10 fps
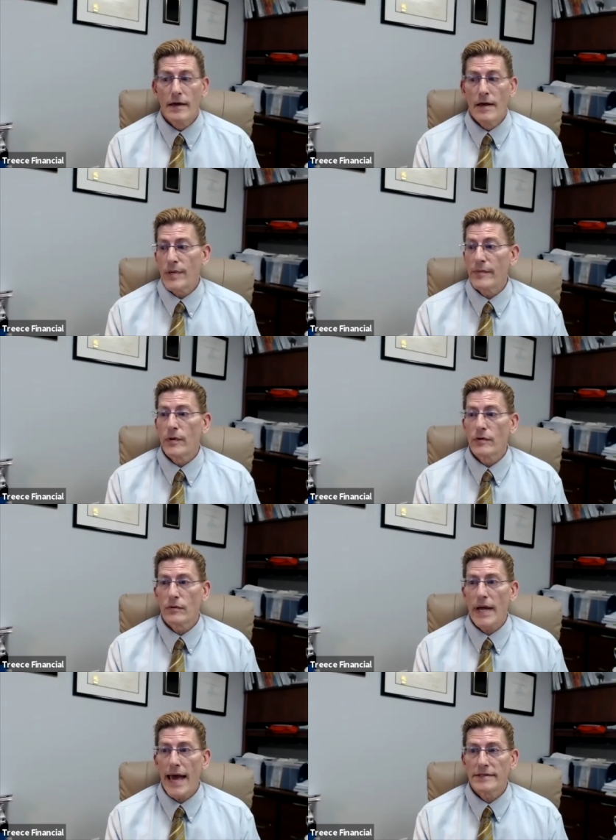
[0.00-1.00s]
people
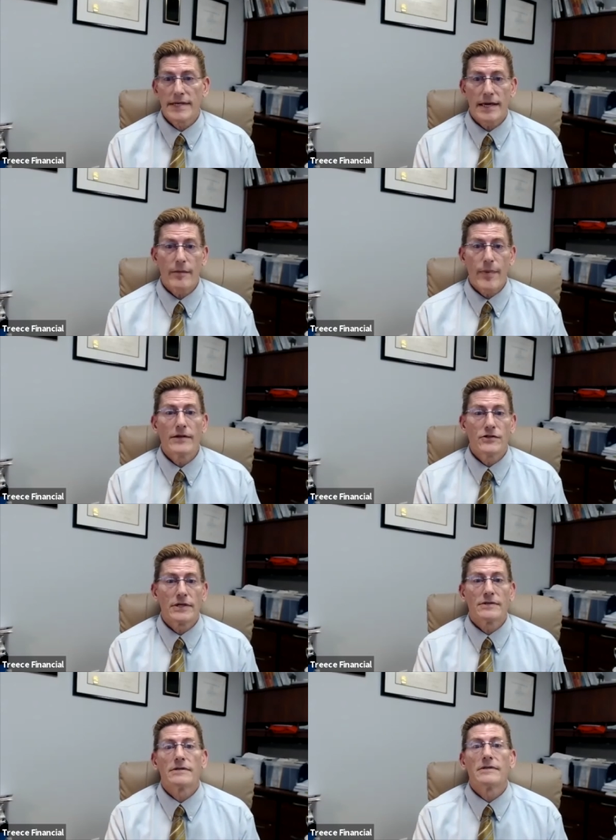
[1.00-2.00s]
who had to take a pension
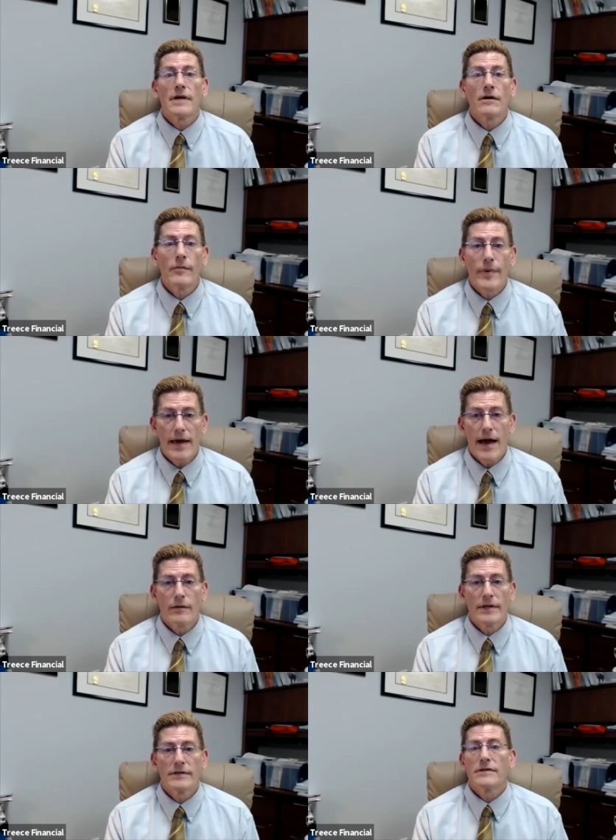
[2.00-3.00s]
as a single
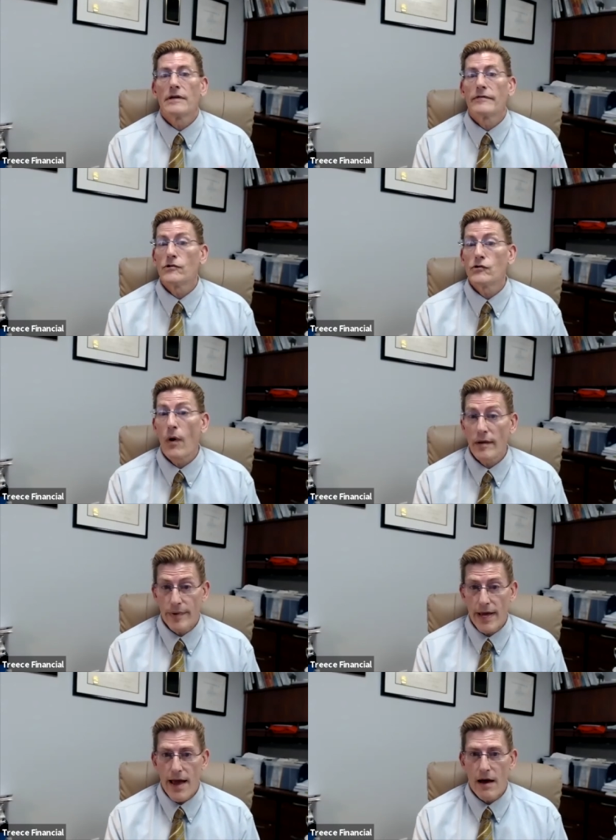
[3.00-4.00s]
payout instead of a joint
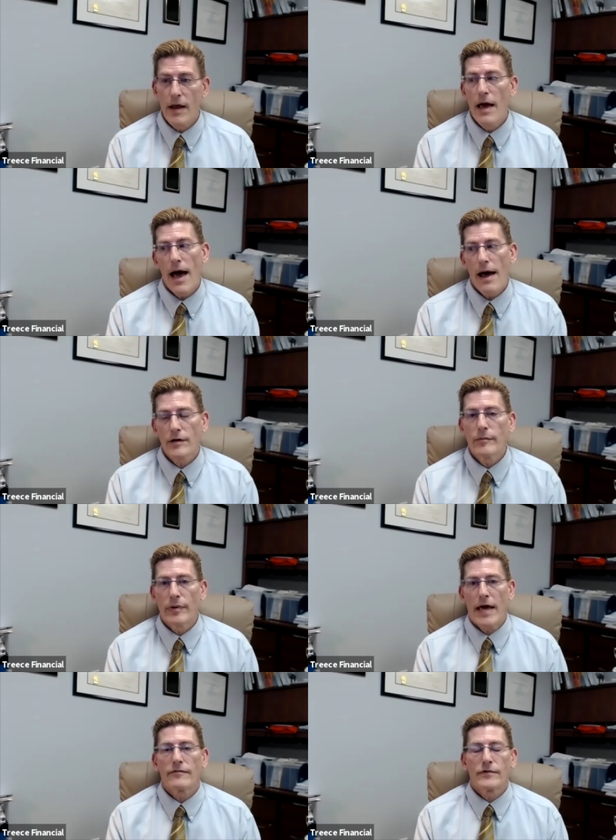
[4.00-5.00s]
payout. How do you
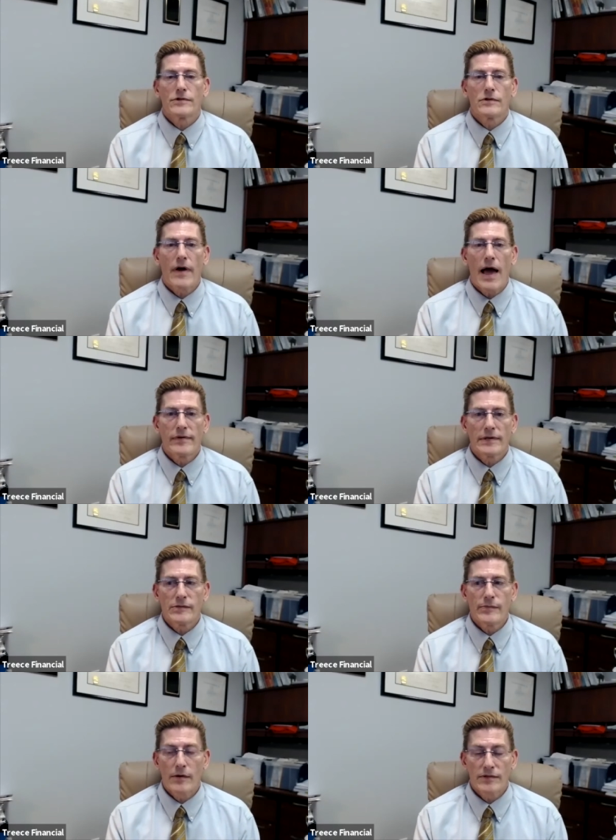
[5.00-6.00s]
plan for a surviving
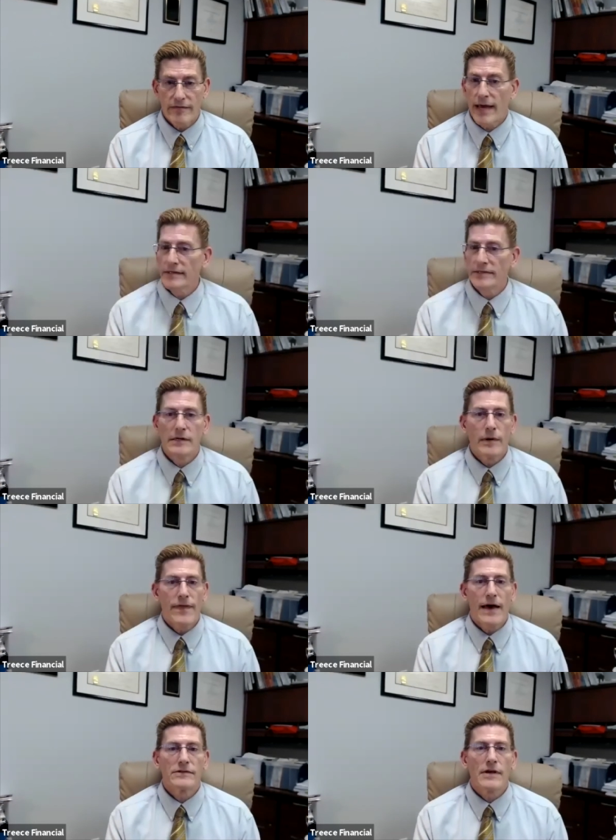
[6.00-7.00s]
spouse? I've had to deal with
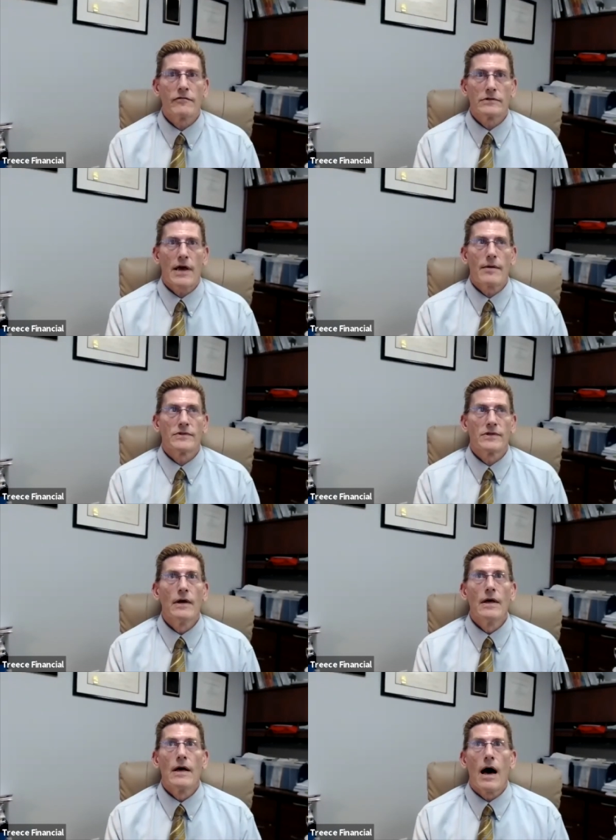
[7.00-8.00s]
that several times.
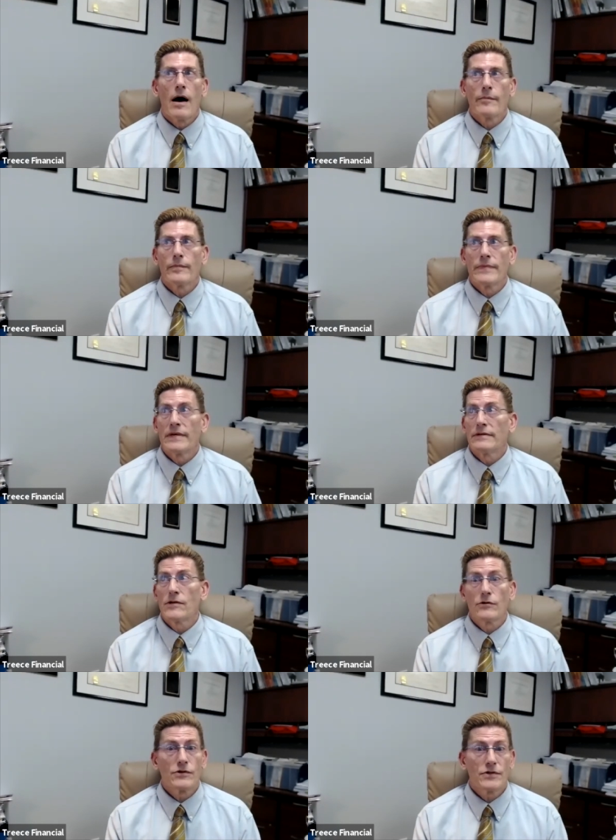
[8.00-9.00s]
Um, the
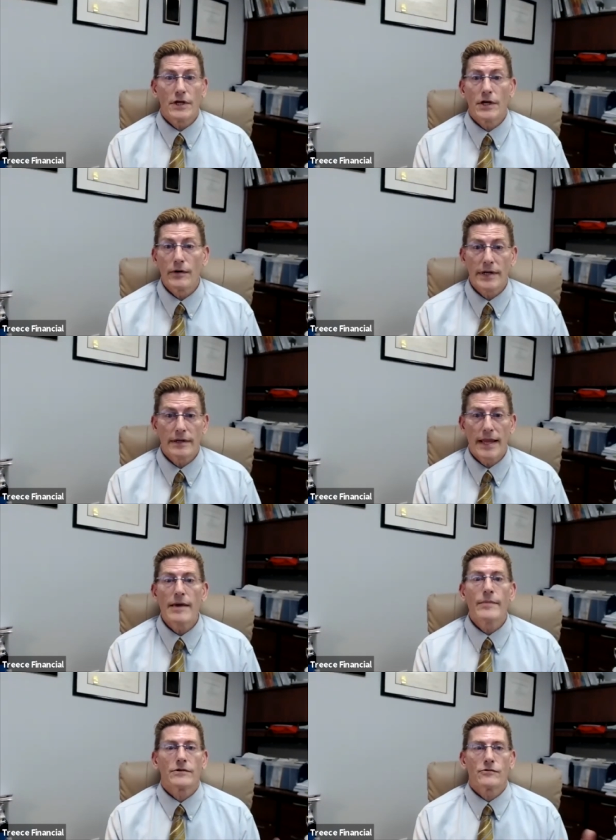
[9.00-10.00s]
Social Security
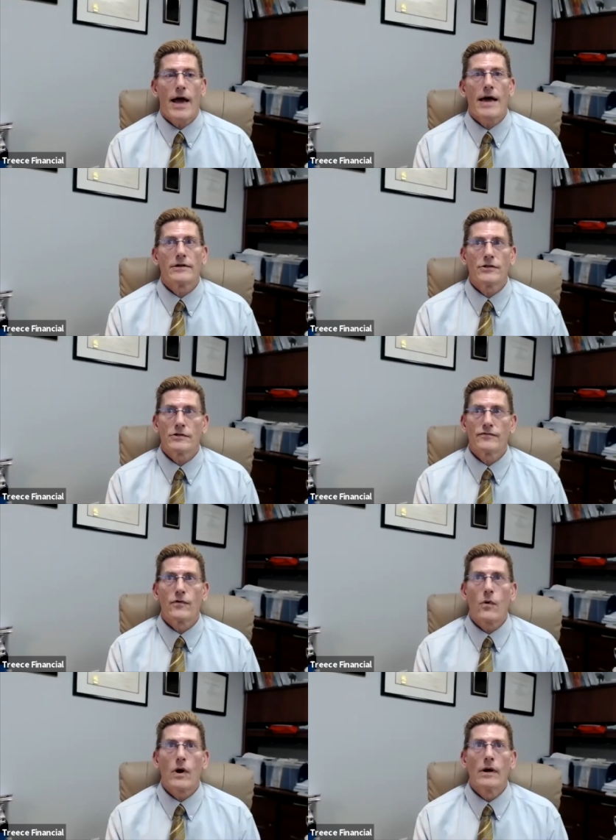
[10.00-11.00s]
claiming strategies
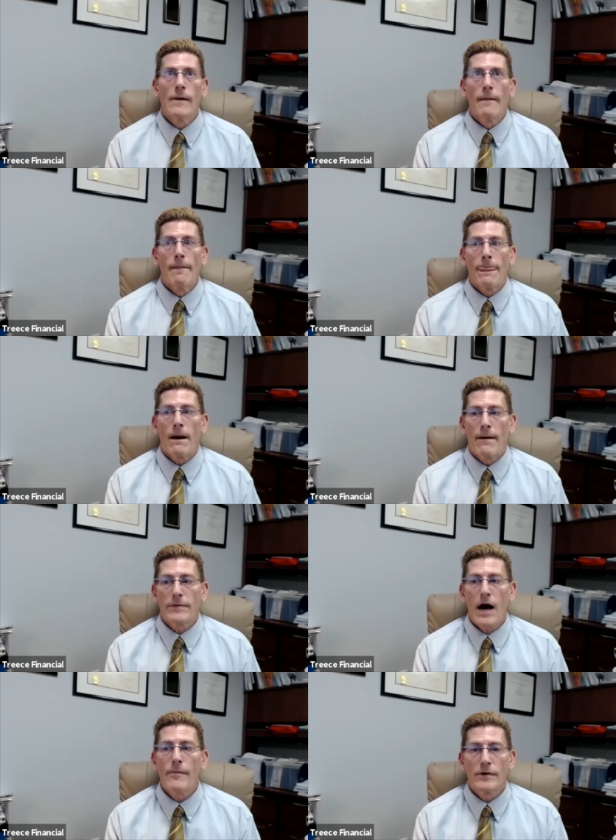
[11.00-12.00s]
for um,
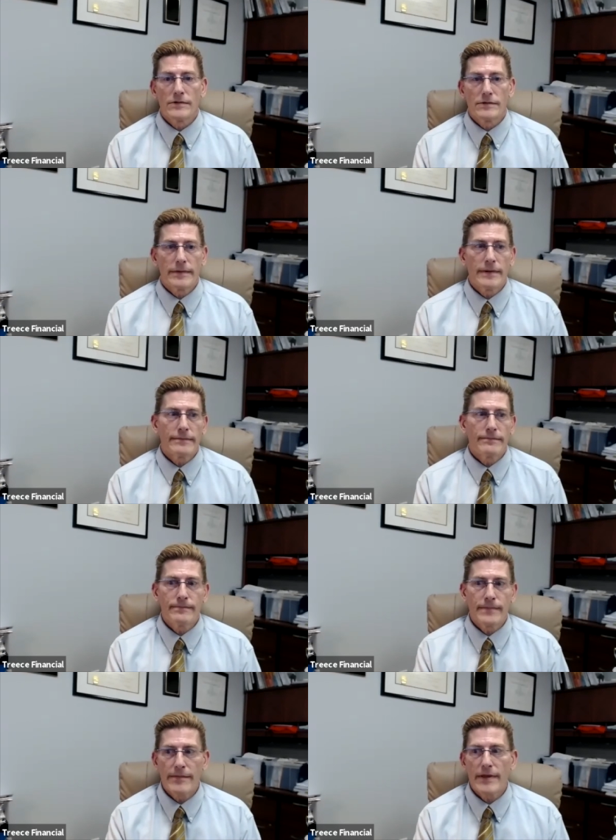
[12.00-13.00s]
couples, and
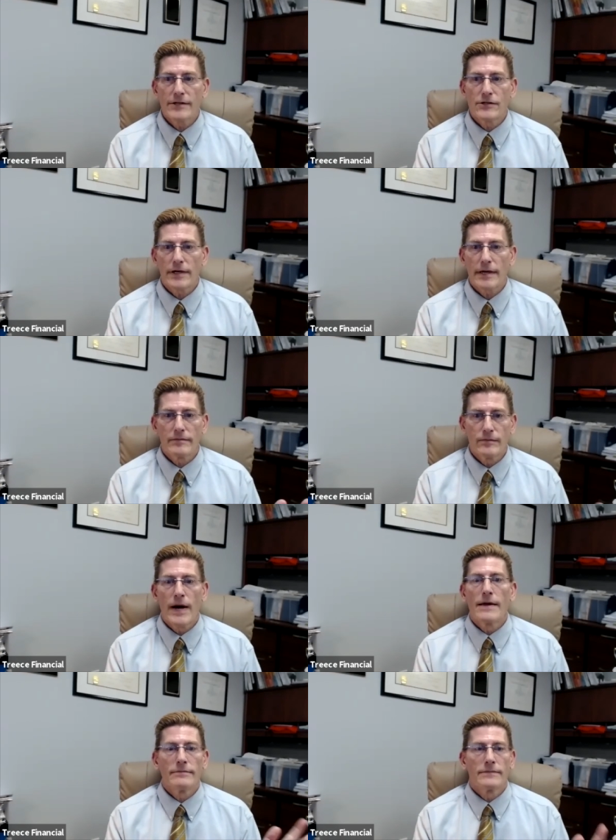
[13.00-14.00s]
maybe they took it
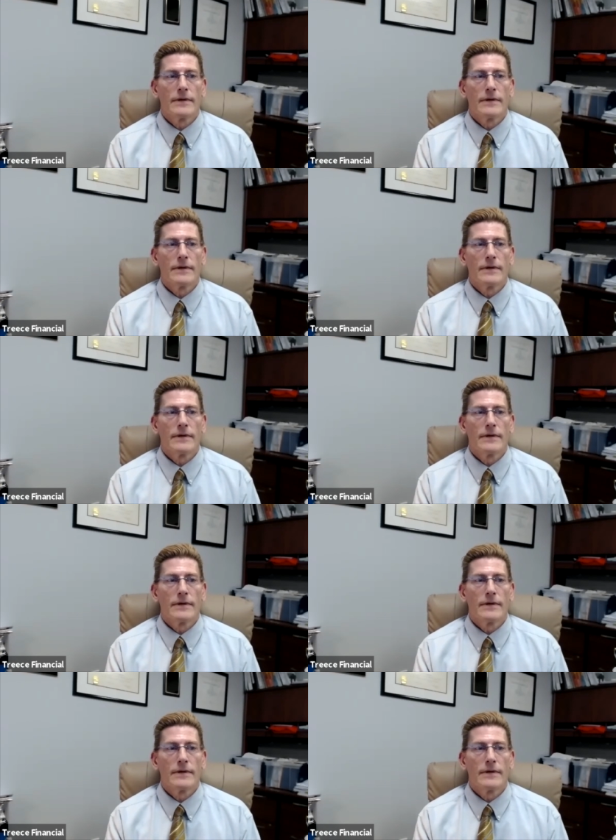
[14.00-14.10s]
when